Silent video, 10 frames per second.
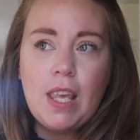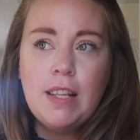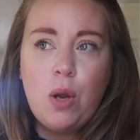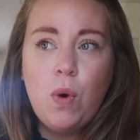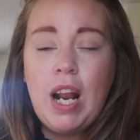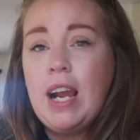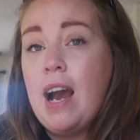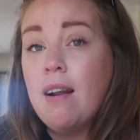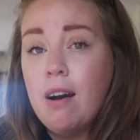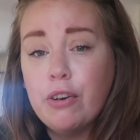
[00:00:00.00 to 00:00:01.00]
like what I
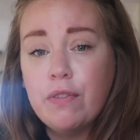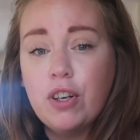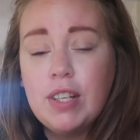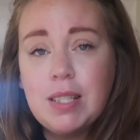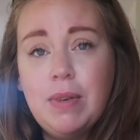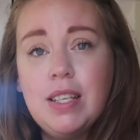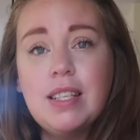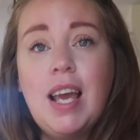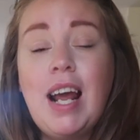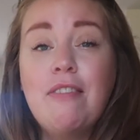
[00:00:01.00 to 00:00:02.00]
got Hunter for Christmas
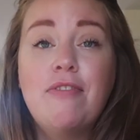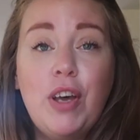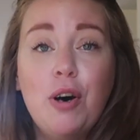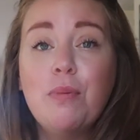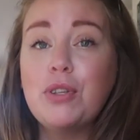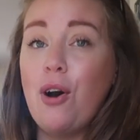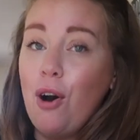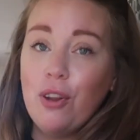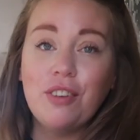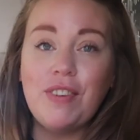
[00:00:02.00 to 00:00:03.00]
and I filmed
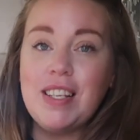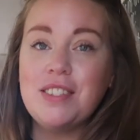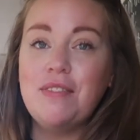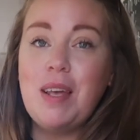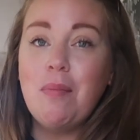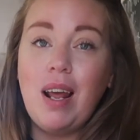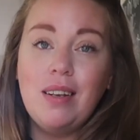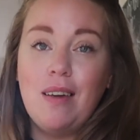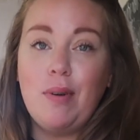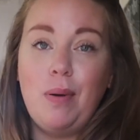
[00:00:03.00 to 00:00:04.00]
all the rest of them but I
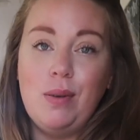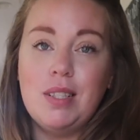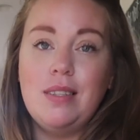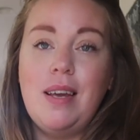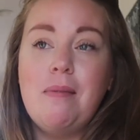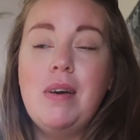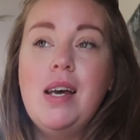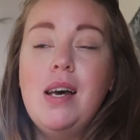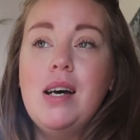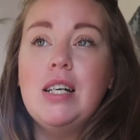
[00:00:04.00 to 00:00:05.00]
never posted them.
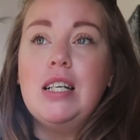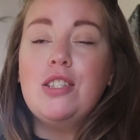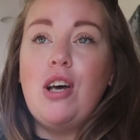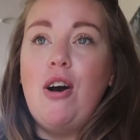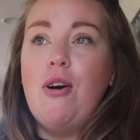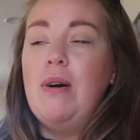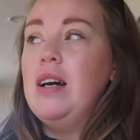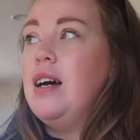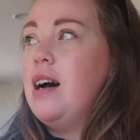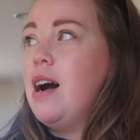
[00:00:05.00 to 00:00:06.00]
So
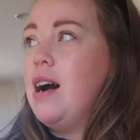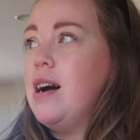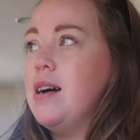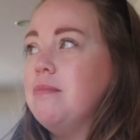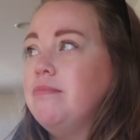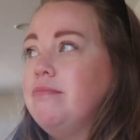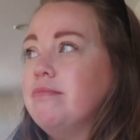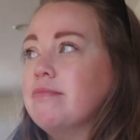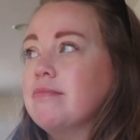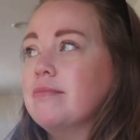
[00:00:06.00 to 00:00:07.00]
um,
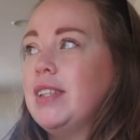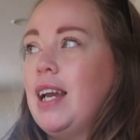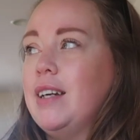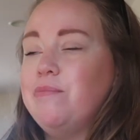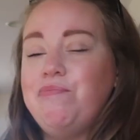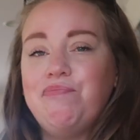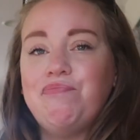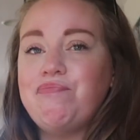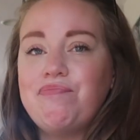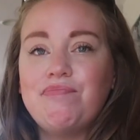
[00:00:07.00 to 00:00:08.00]
yeah
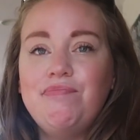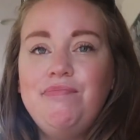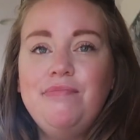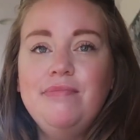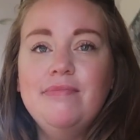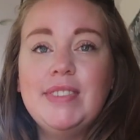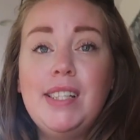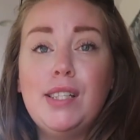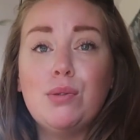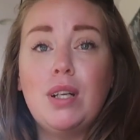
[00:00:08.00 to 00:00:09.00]

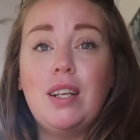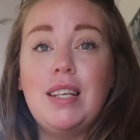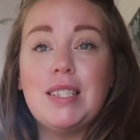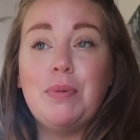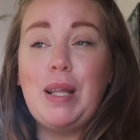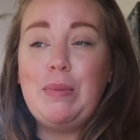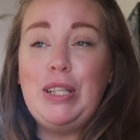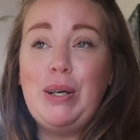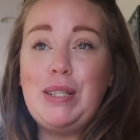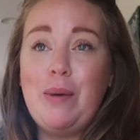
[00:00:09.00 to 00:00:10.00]
it is what it is but let me
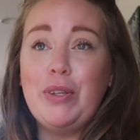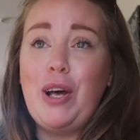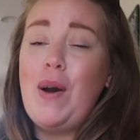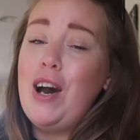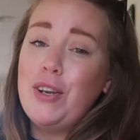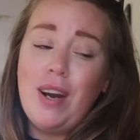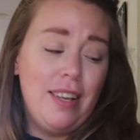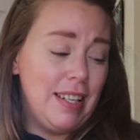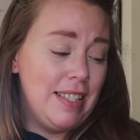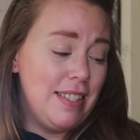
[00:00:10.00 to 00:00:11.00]
know down below how your
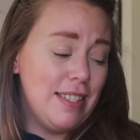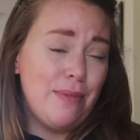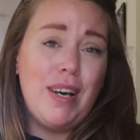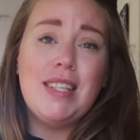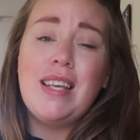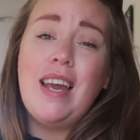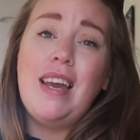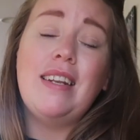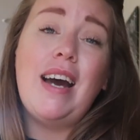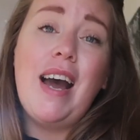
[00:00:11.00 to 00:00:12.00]
holiday season was
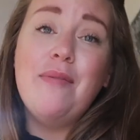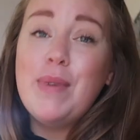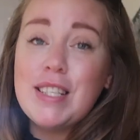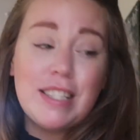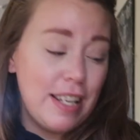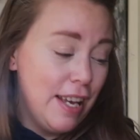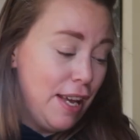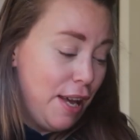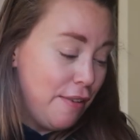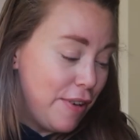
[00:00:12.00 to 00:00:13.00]
and i missed
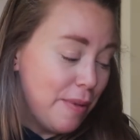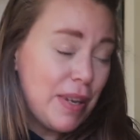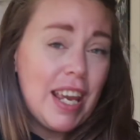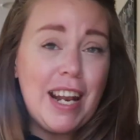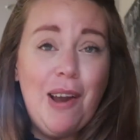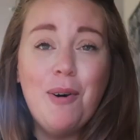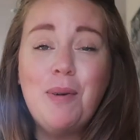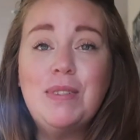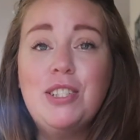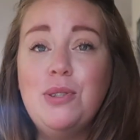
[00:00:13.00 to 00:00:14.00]
filming and i
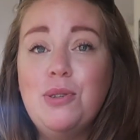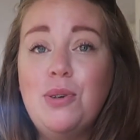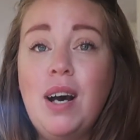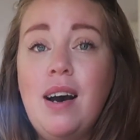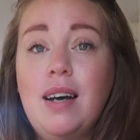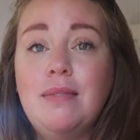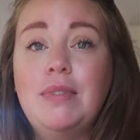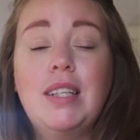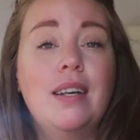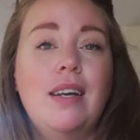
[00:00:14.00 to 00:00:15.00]
hope to um,
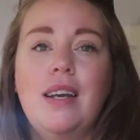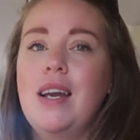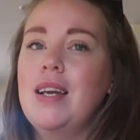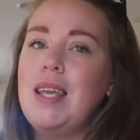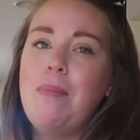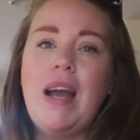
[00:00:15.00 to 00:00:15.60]
get